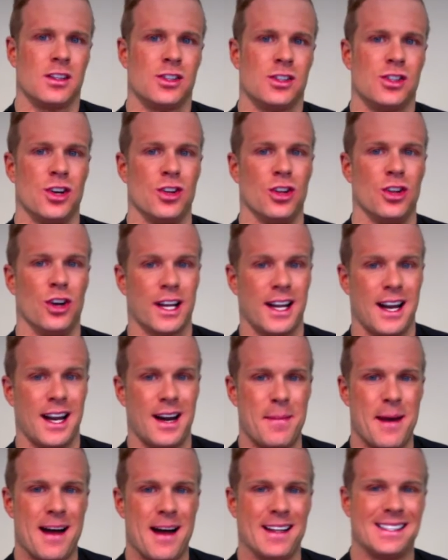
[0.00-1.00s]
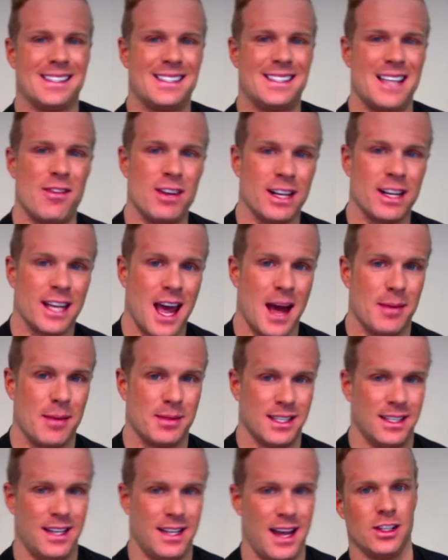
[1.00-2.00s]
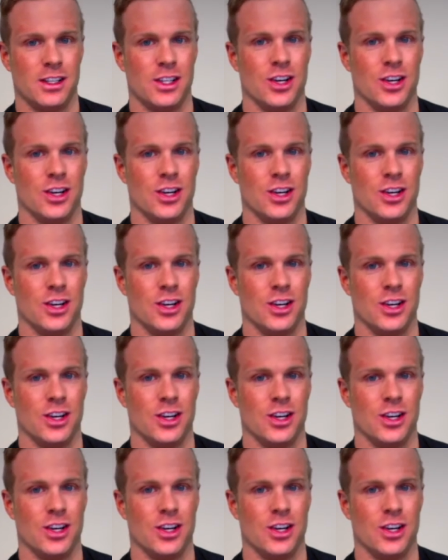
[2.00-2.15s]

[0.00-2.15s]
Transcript: So you're looking at about 7 caps a day.